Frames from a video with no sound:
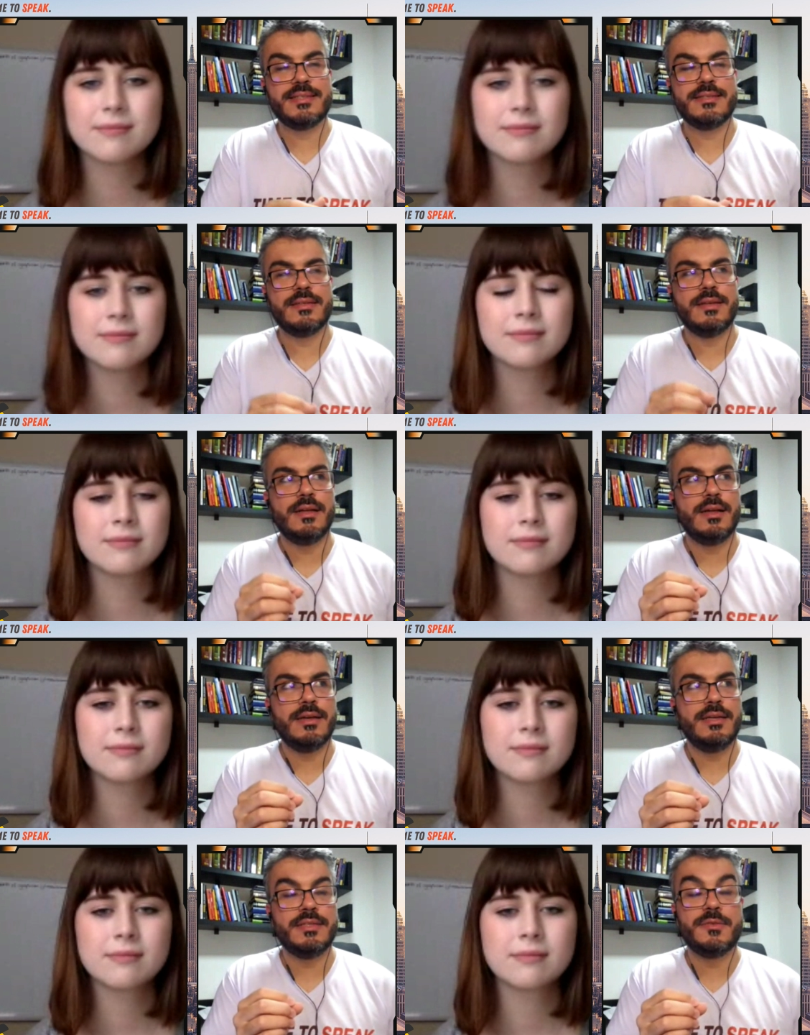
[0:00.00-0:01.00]
Speaker 1: it's,
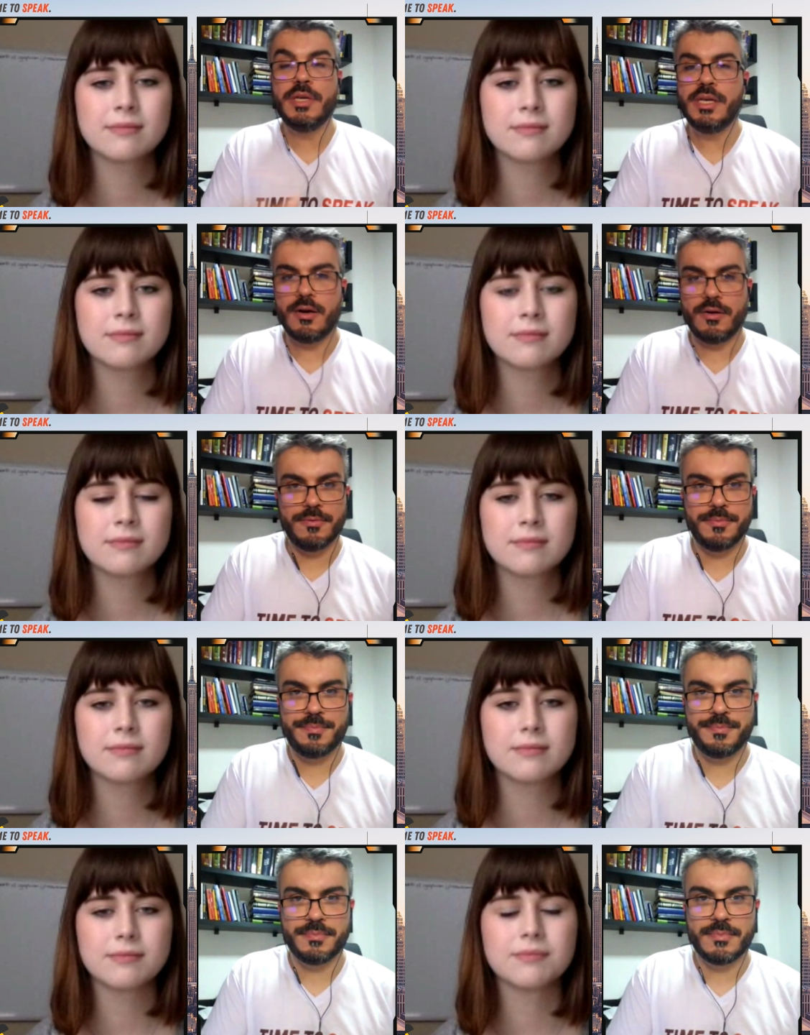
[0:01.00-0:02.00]
it's real.
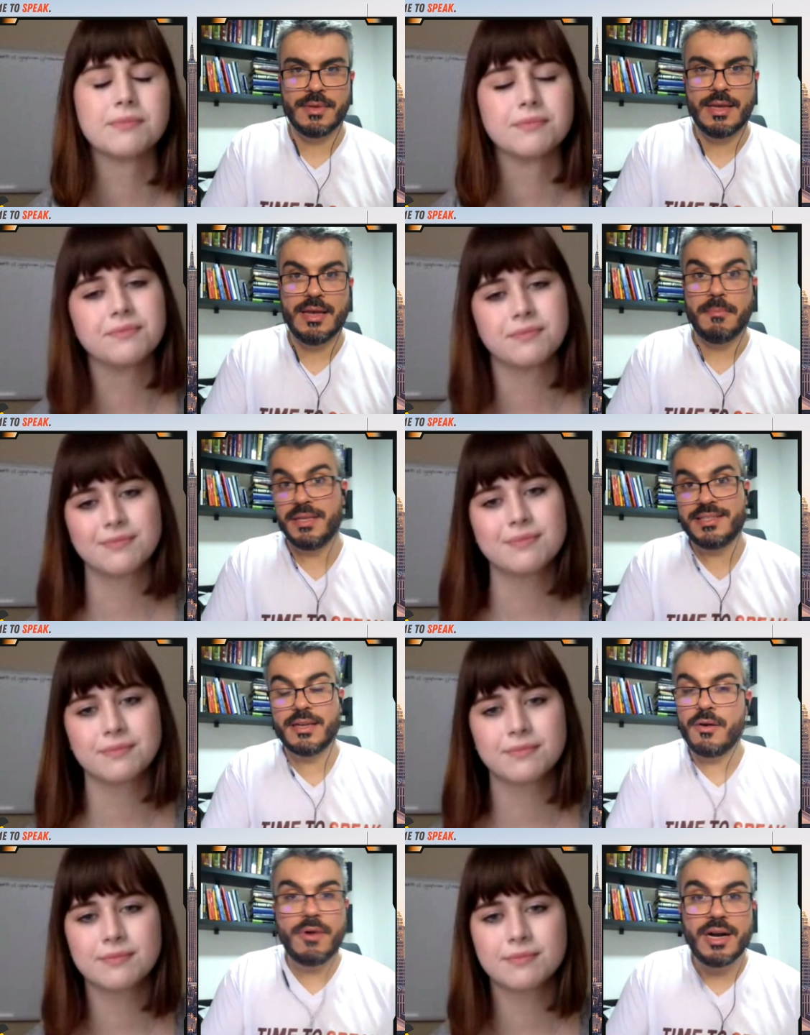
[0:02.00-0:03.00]
Mm-hmm. But
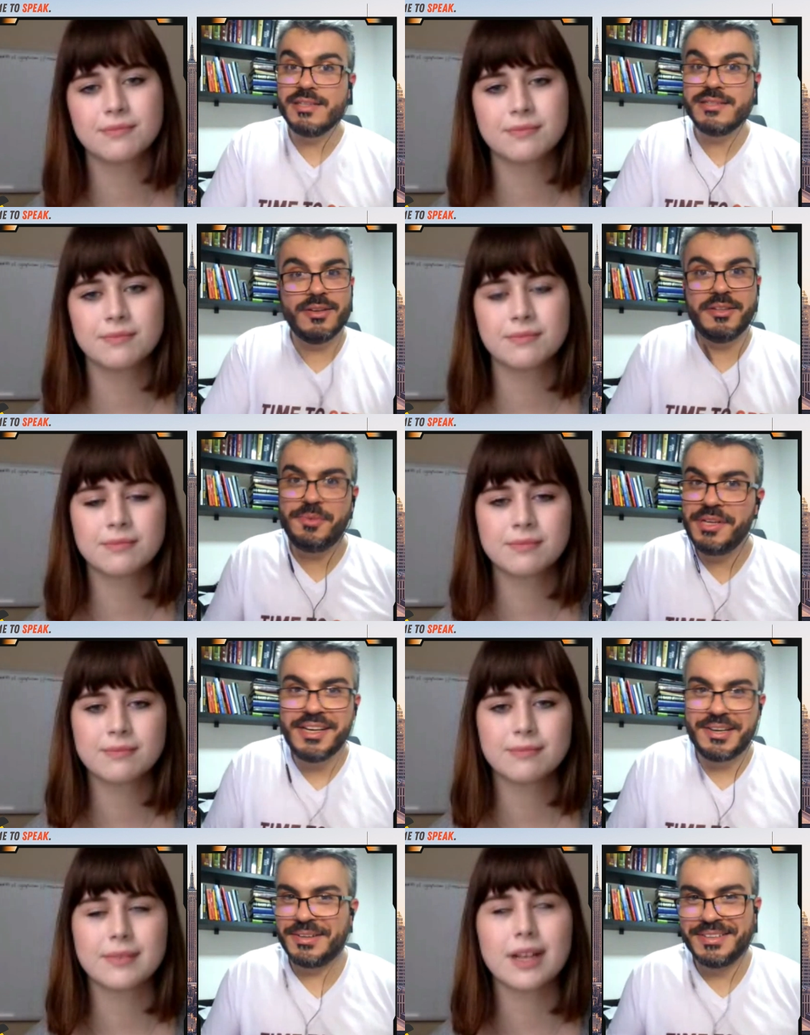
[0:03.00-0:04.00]
Star Wars is not
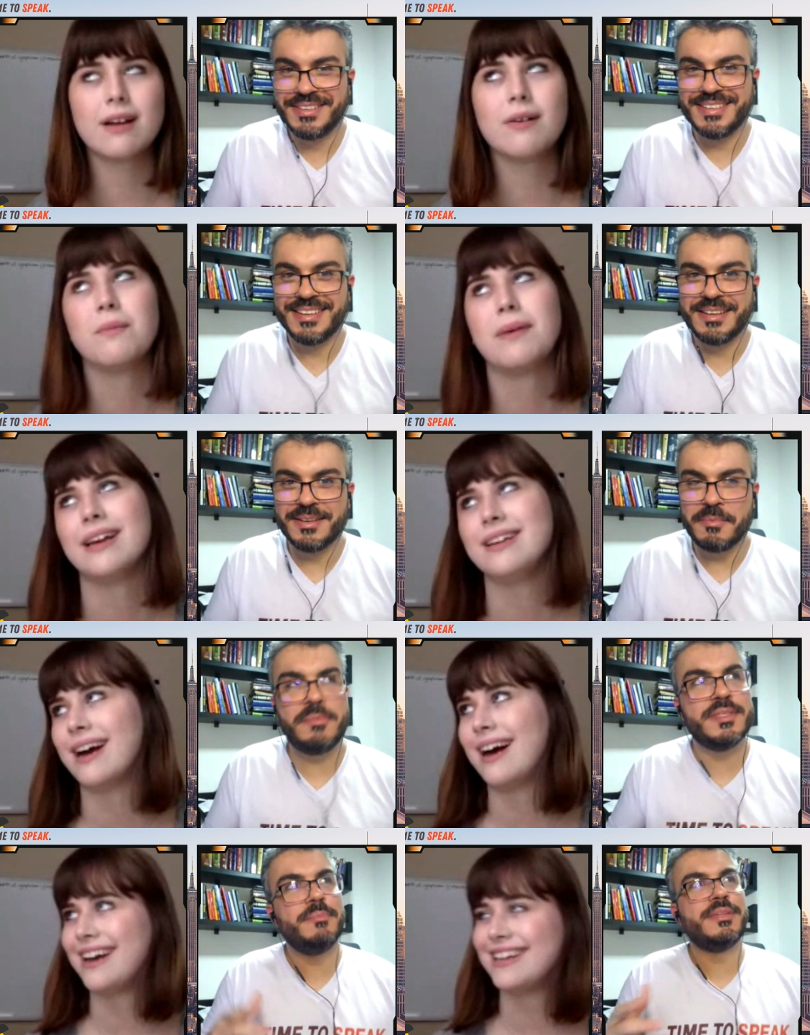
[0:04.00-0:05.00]
real.
Speaker 2: Oh my God.
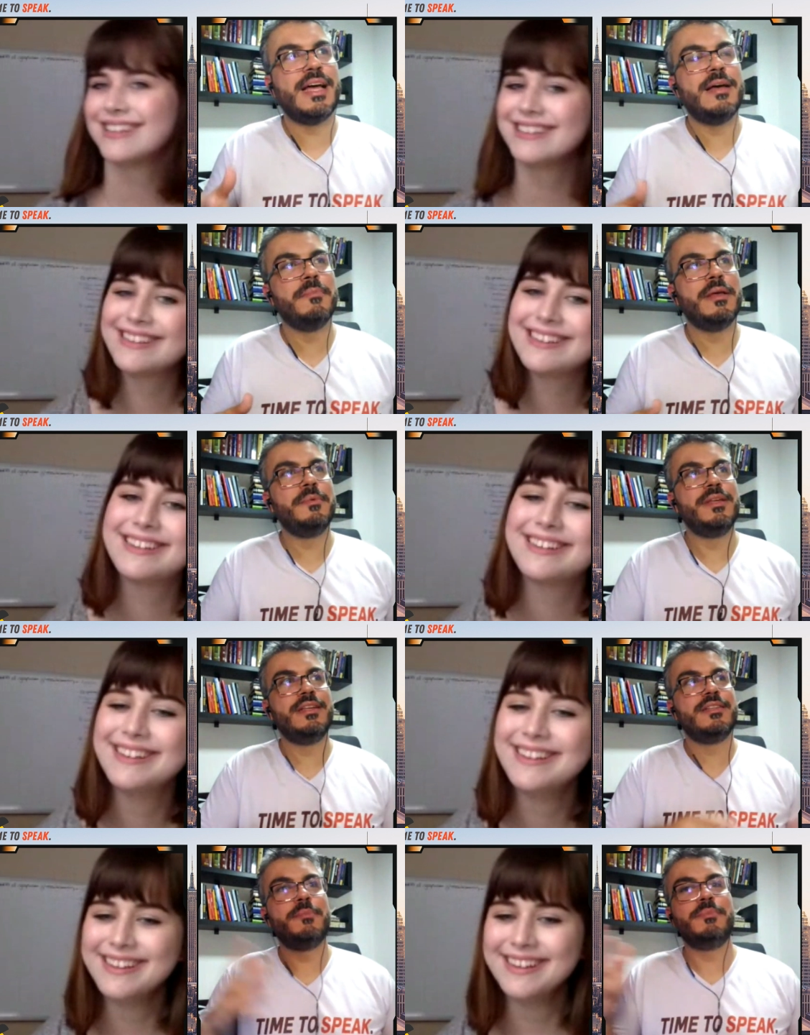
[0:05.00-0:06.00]
Speaker 1: Maybe sometime, maybe
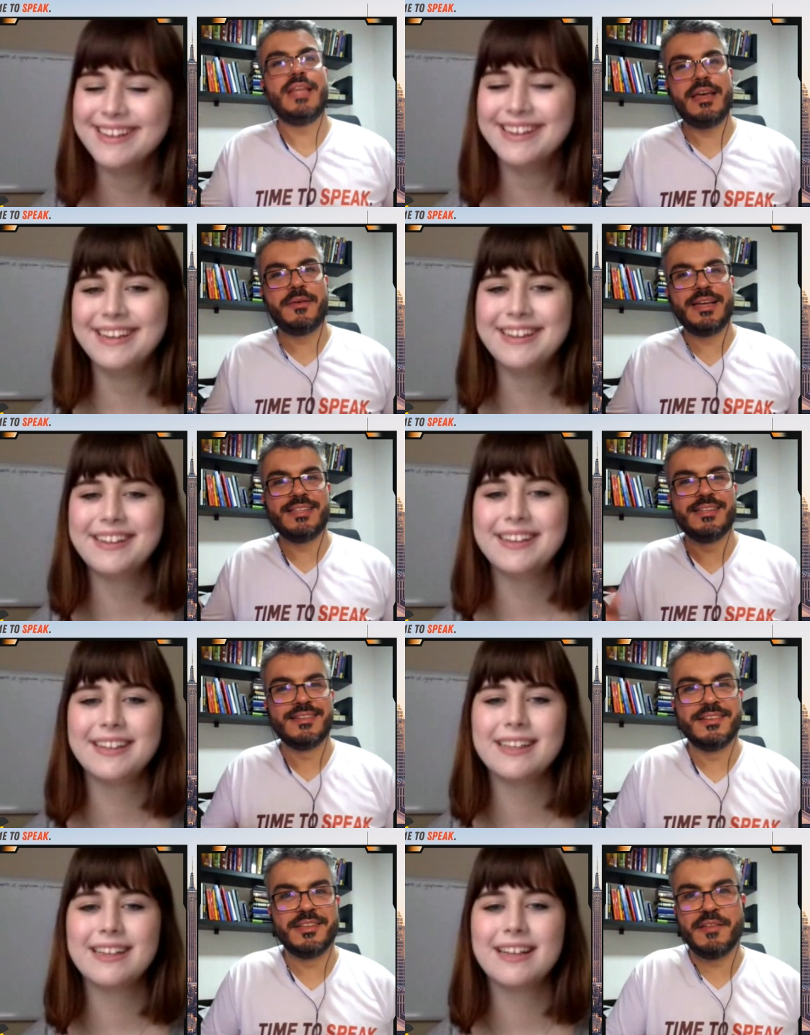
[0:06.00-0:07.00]
in some day, right?
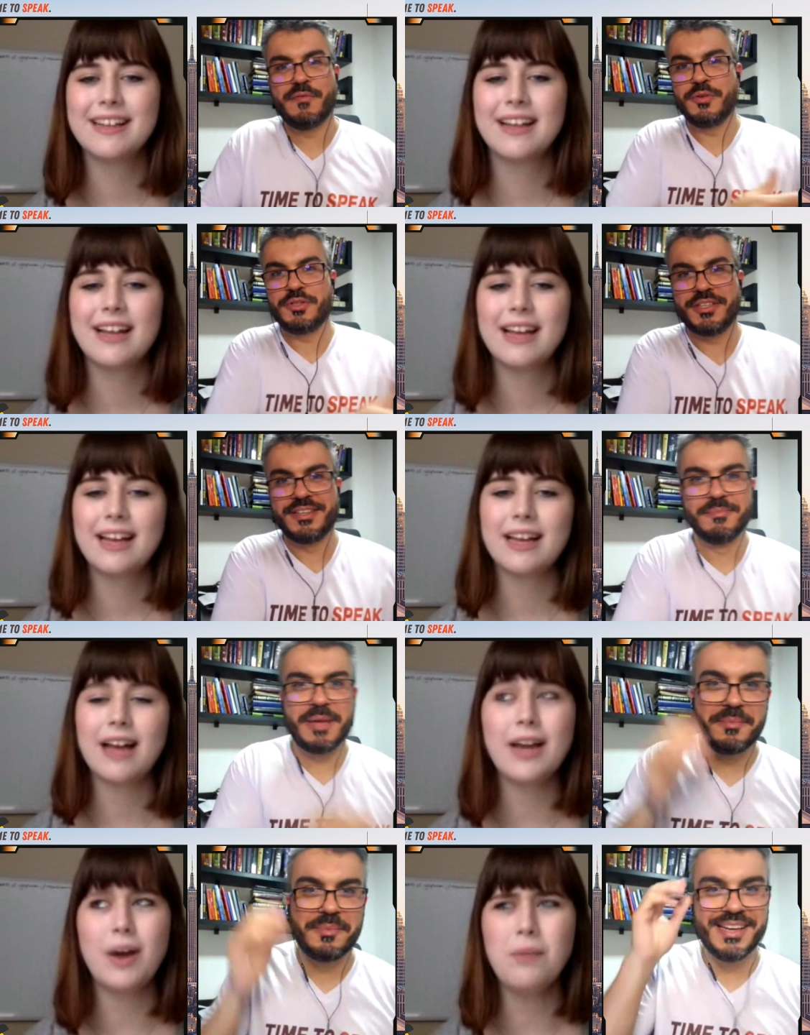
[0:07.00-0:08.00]
In the future.
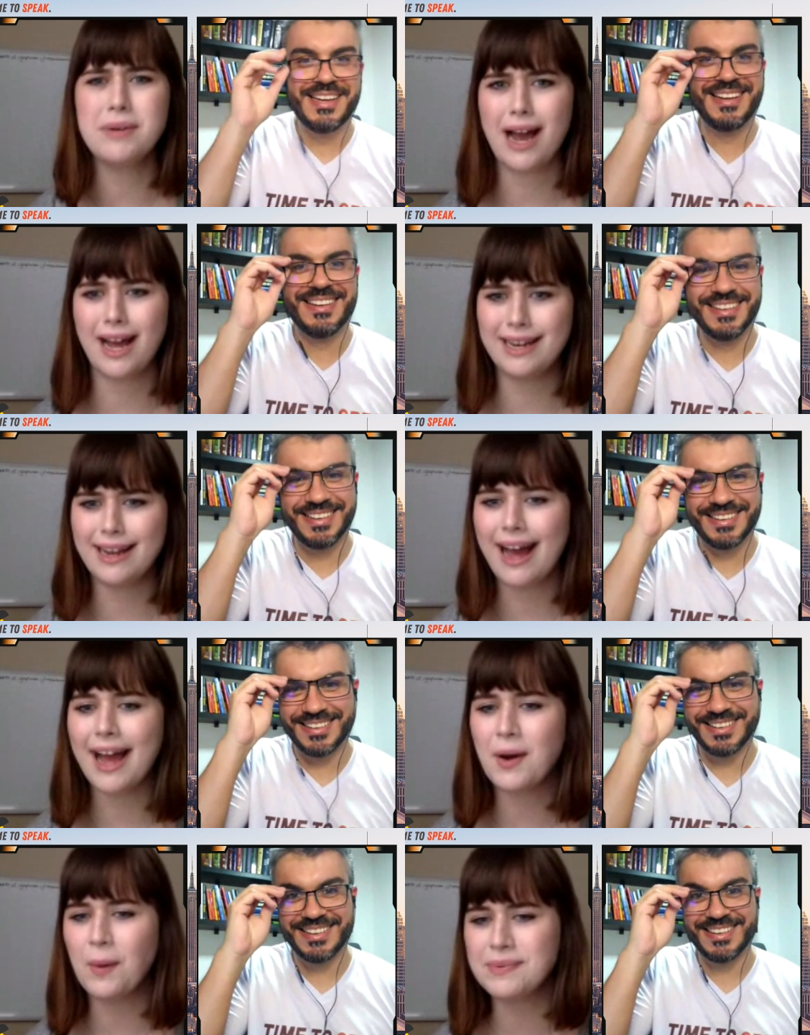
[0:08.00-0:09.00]
Speaker 2: Maybe. I hope not.
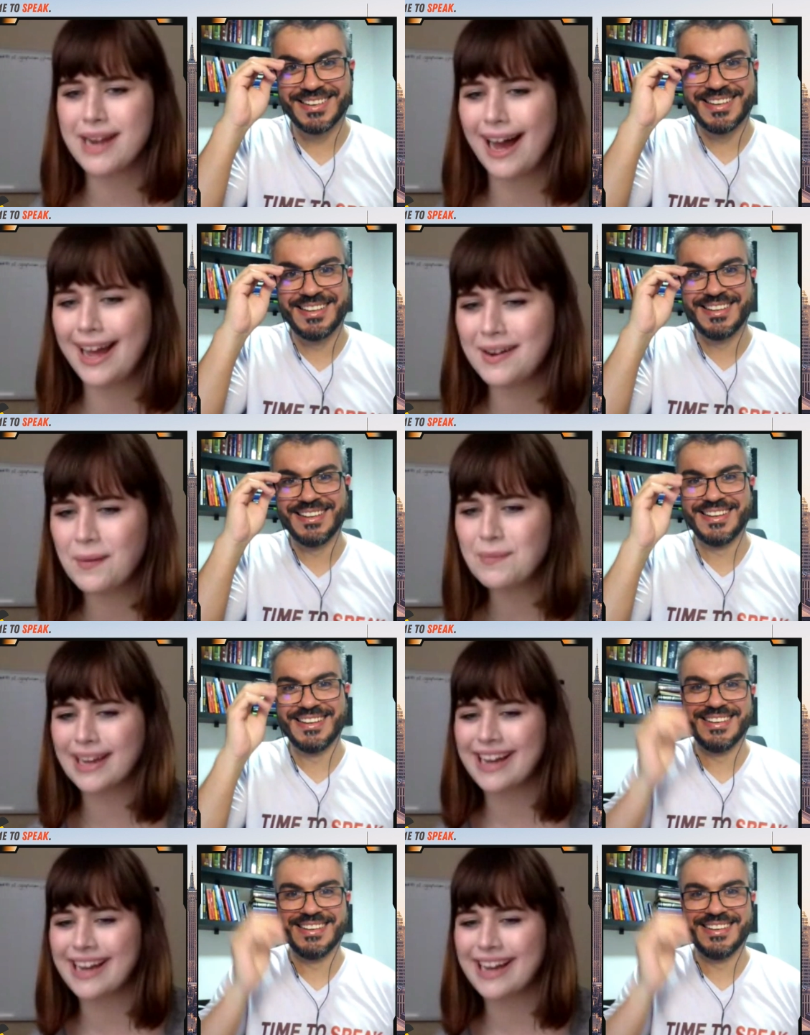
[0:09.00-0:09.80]
I hope not. Oh my